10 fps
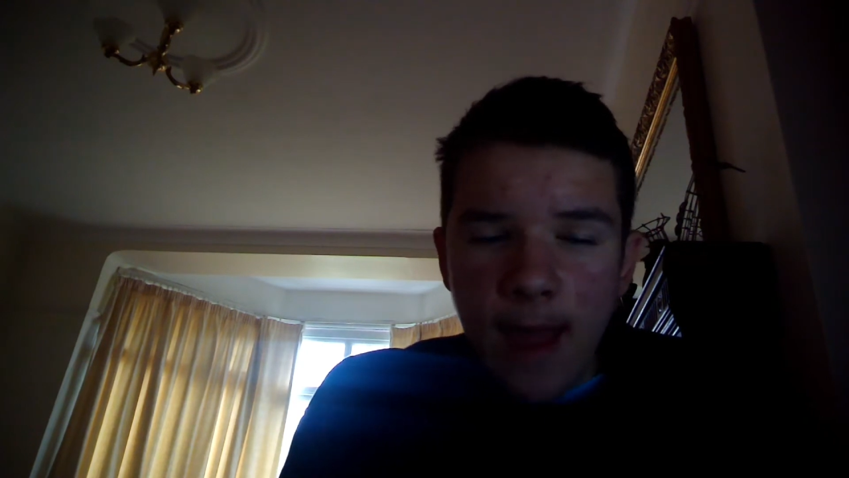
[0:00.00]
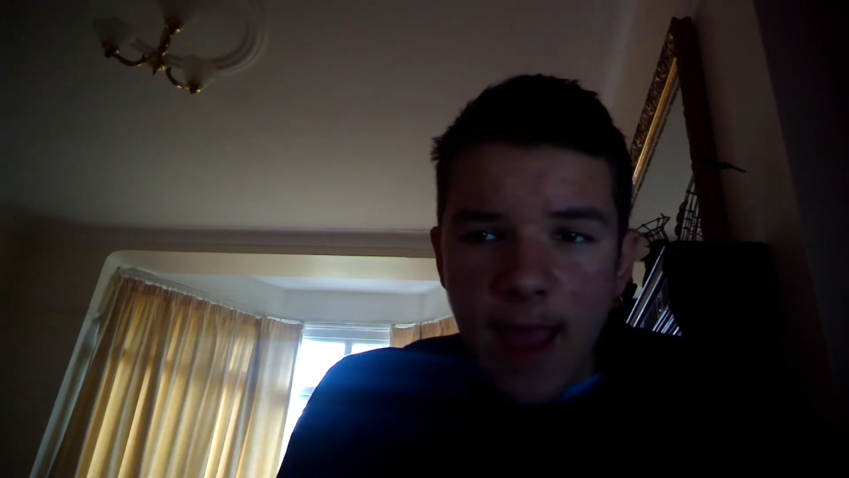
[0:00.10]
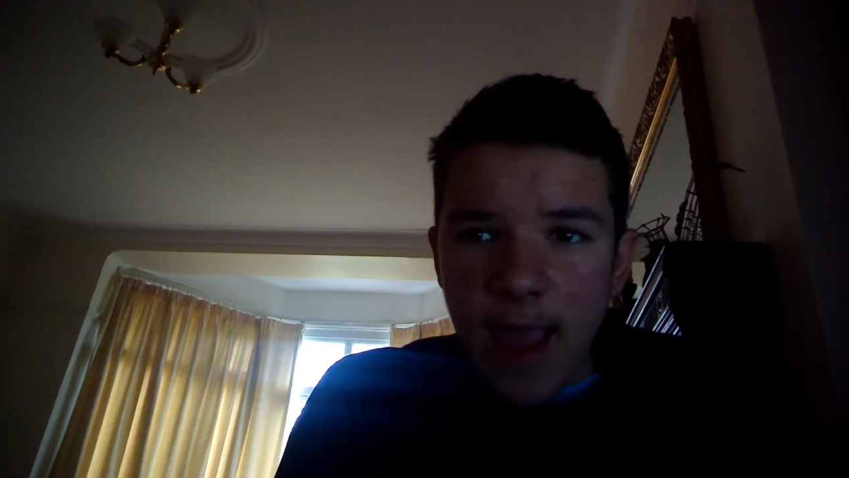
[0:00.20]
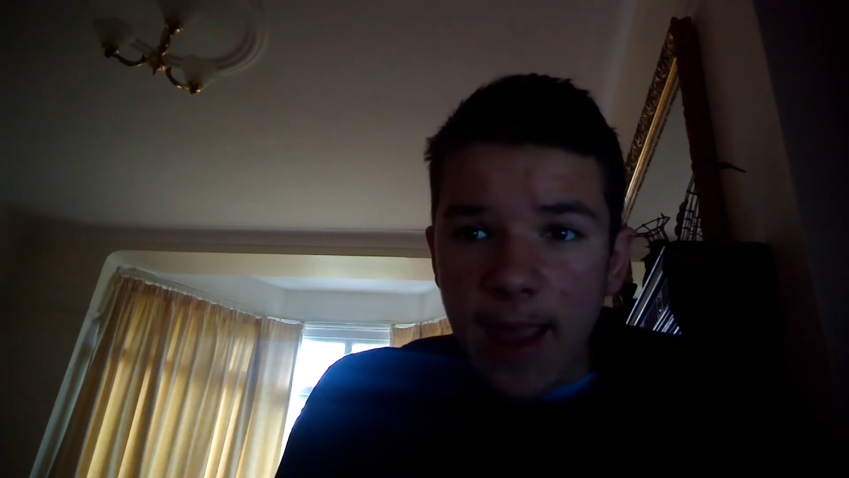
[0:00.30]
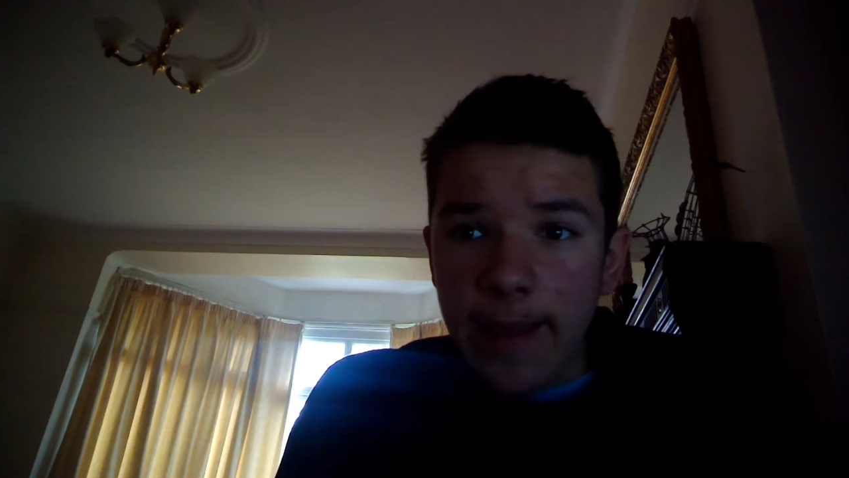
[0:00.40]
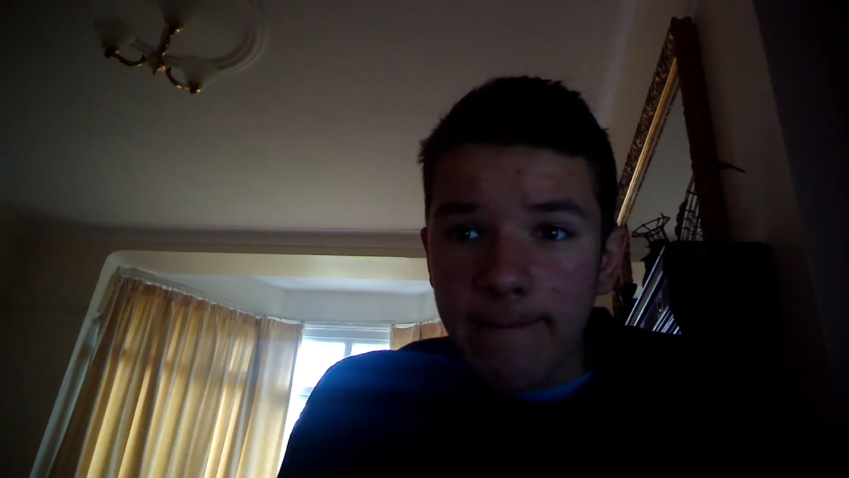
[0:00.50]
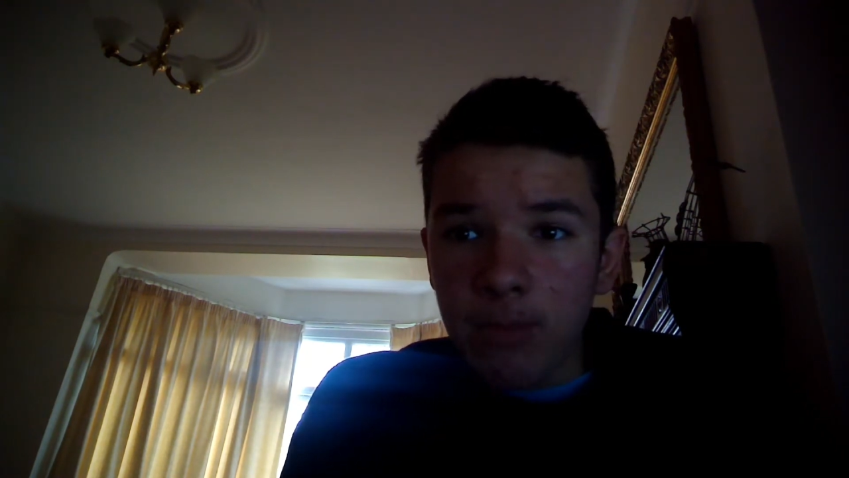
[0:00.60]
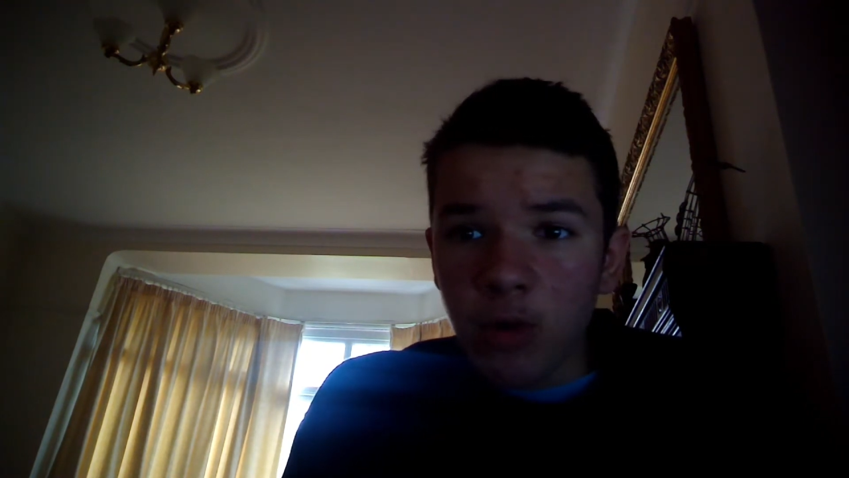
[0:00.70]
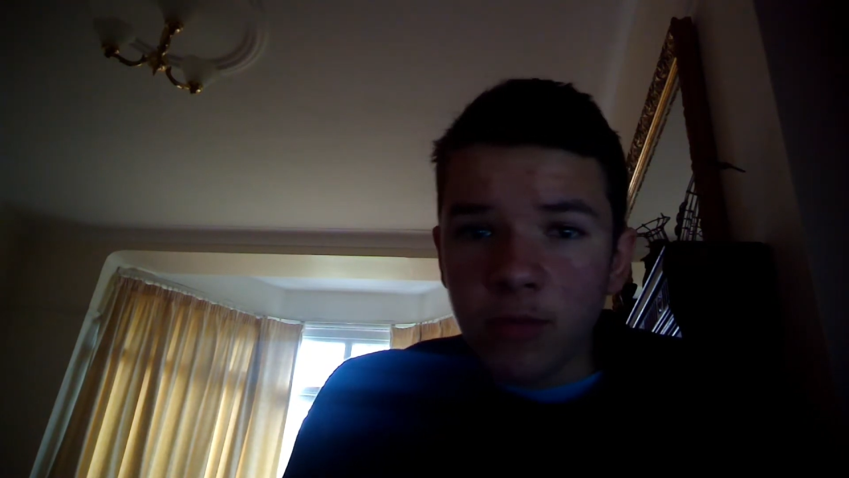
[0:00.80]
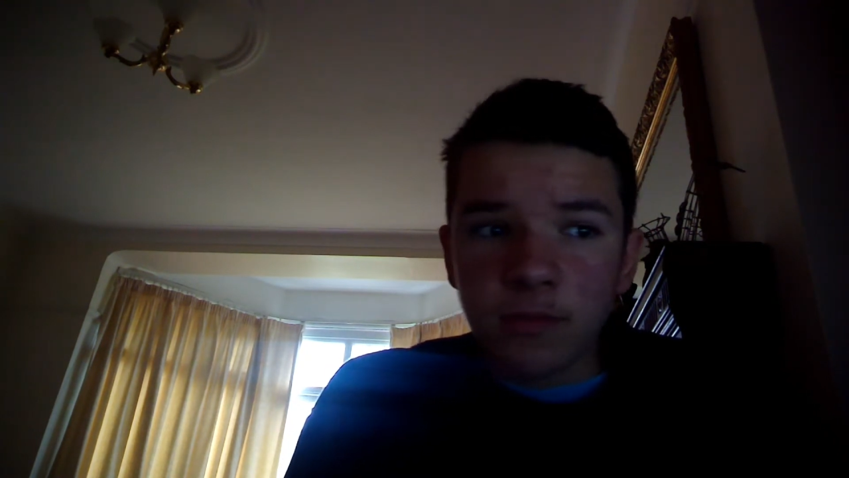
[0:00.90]
a
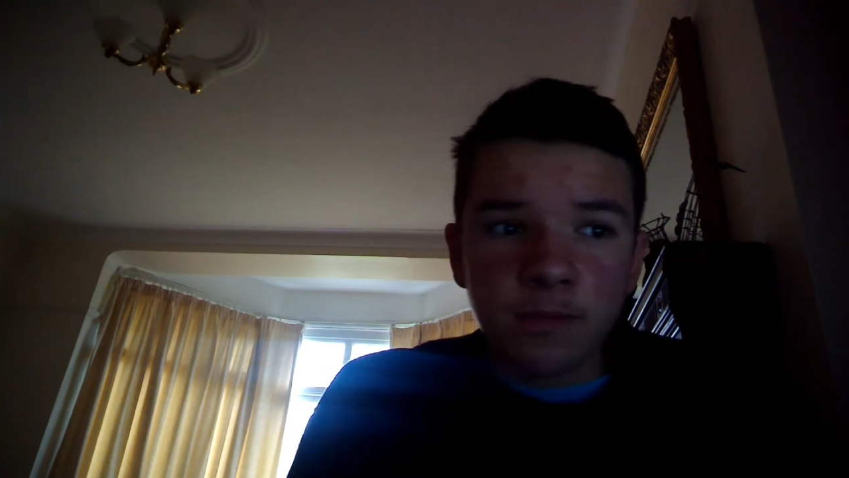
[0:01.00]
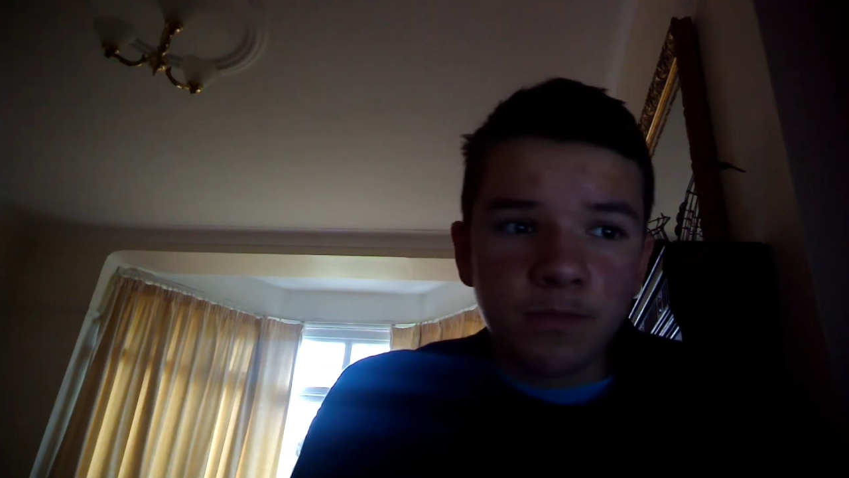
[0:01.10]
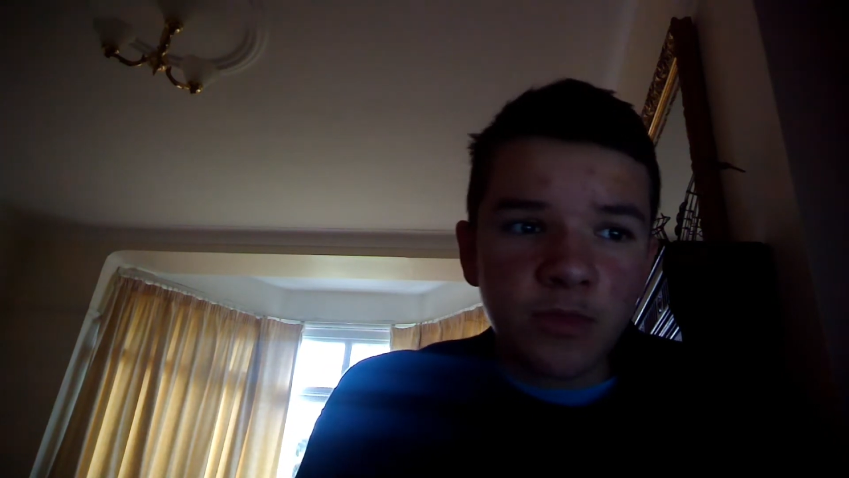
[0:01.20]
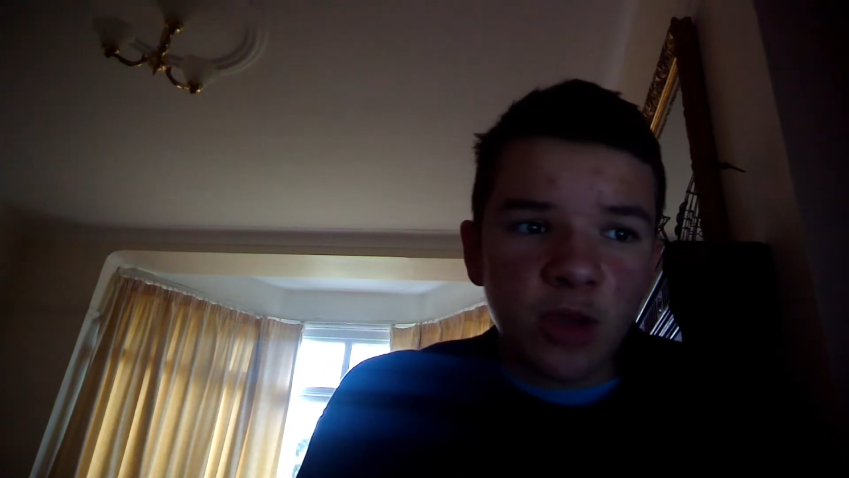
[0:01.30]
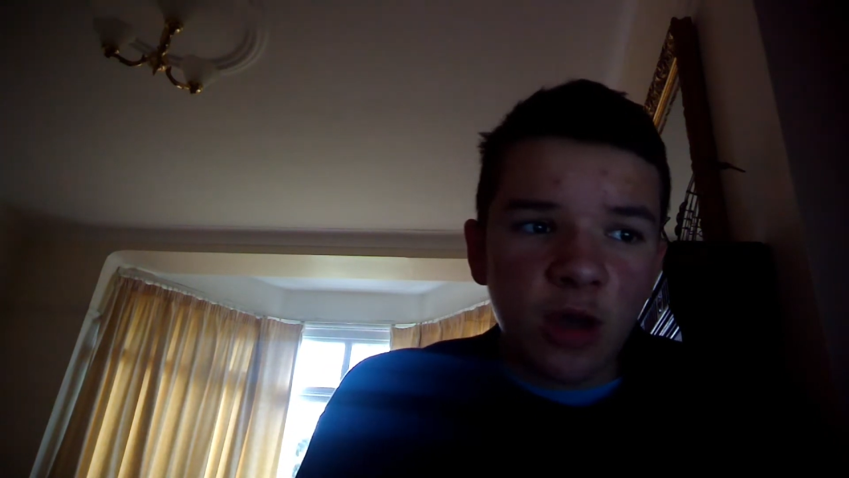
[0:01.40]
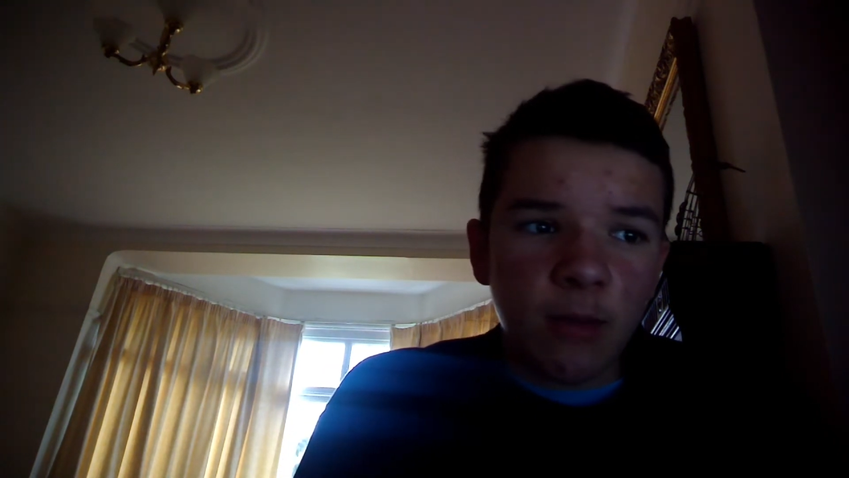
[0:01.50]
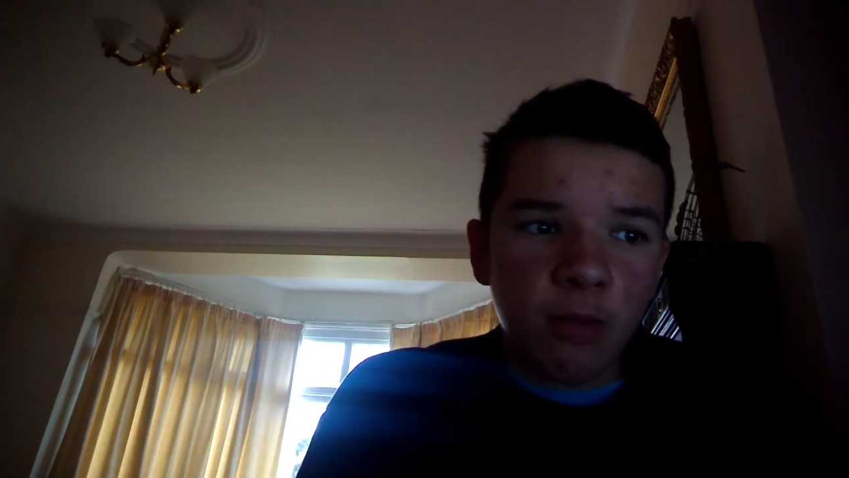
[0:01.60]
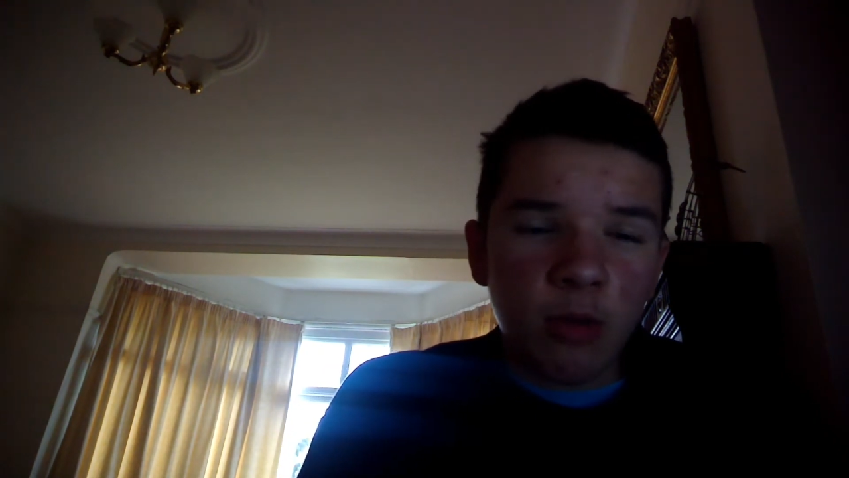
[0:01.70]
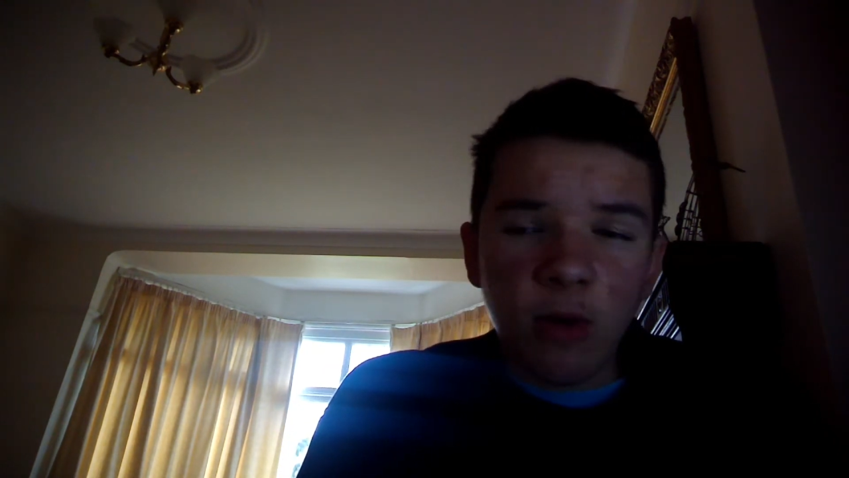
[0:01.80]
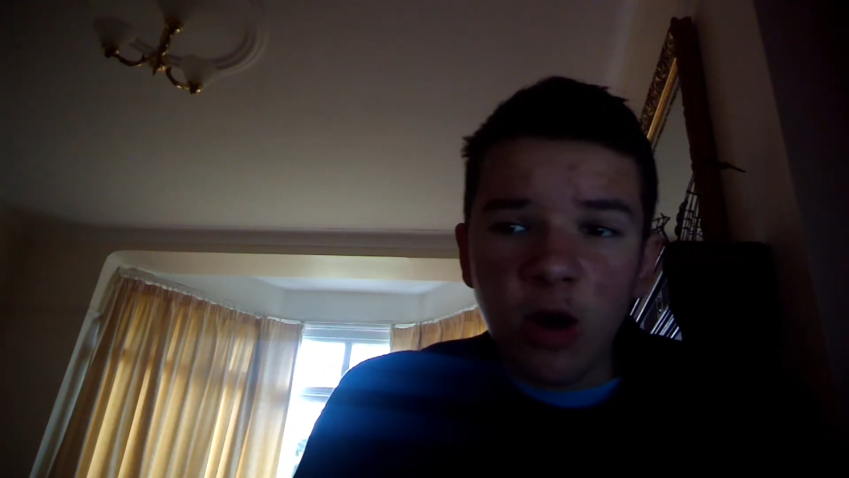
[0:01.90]
bottom
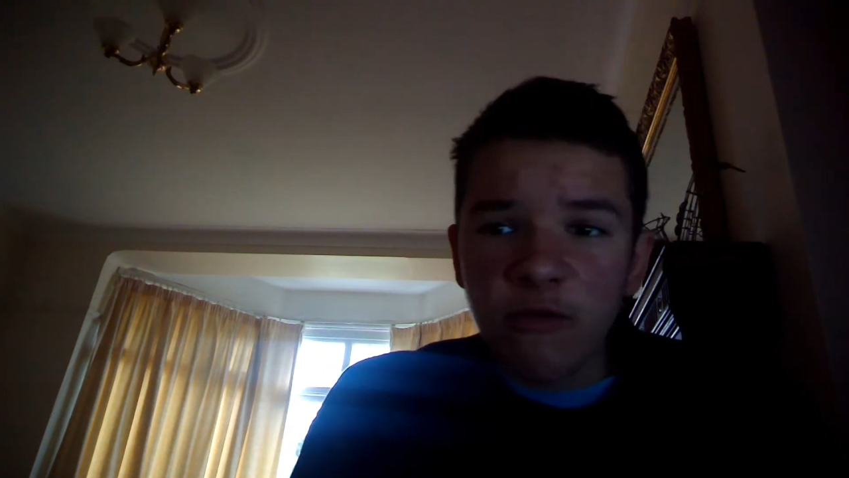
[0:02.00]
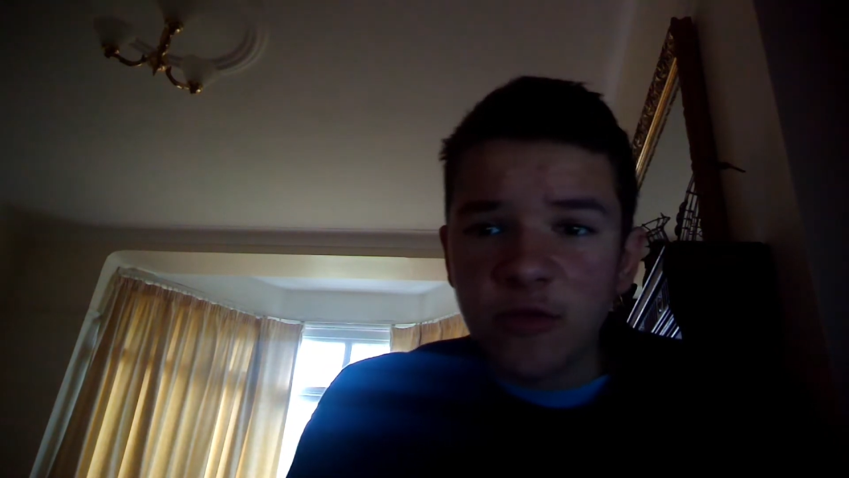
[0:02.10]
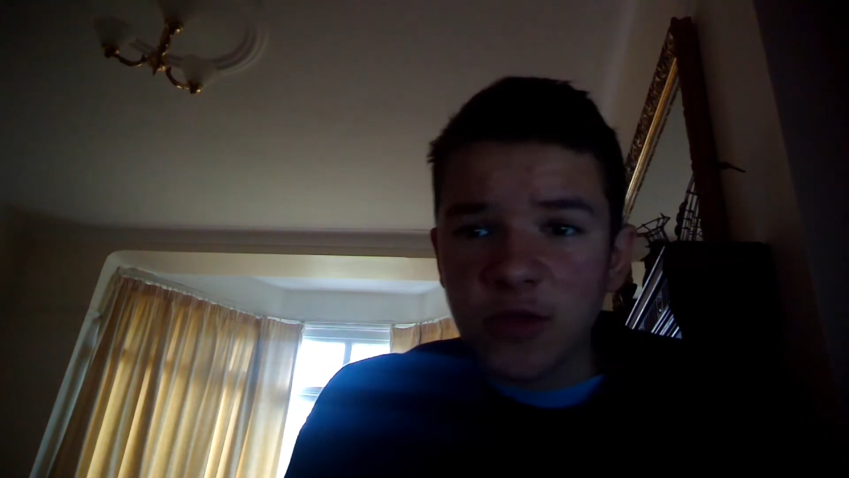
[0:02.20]
half of